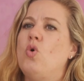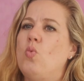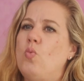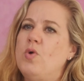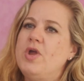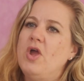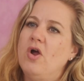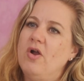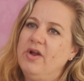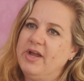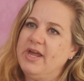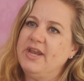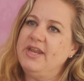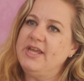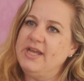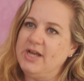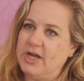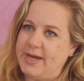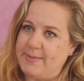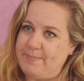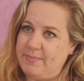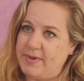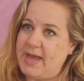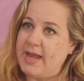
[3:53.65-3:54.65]
We are
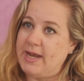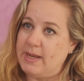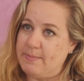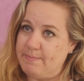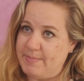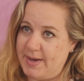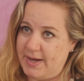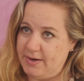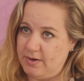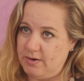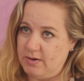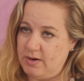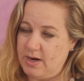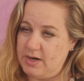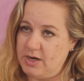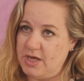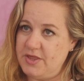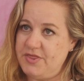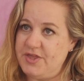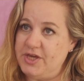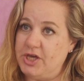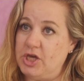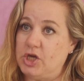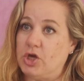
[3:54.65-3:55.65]
getting better, and I
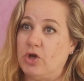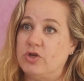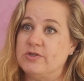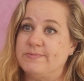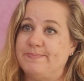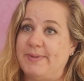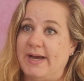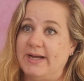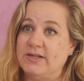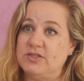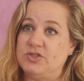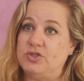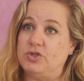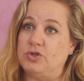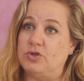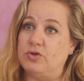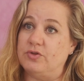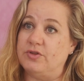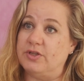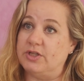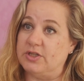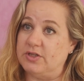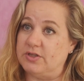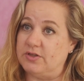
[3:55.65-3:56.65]
think it goes back to
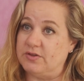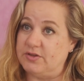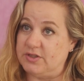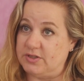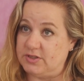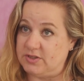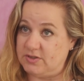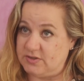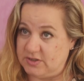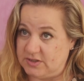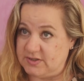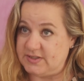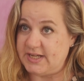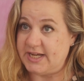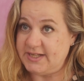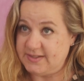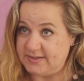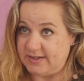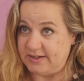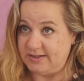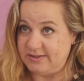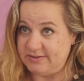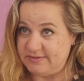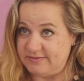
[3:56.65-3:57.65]
the
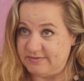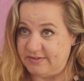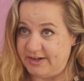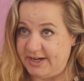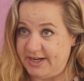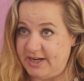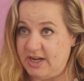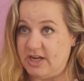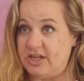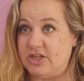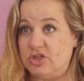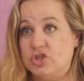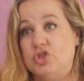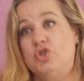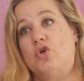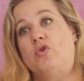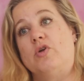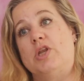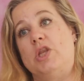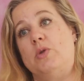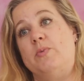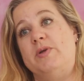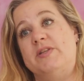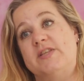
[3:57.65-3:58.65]
data, right? And
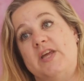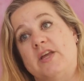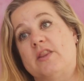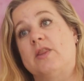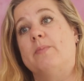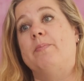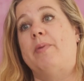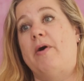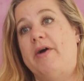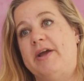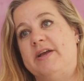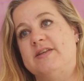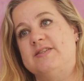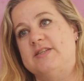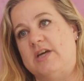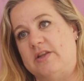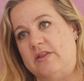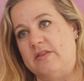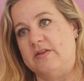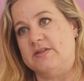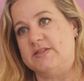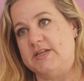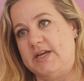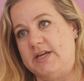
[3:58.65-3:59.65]
ensuring that we take the bias out
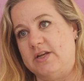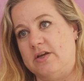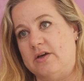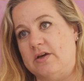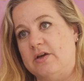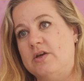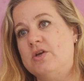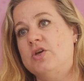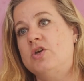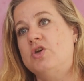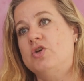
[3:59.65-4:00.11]
of the data.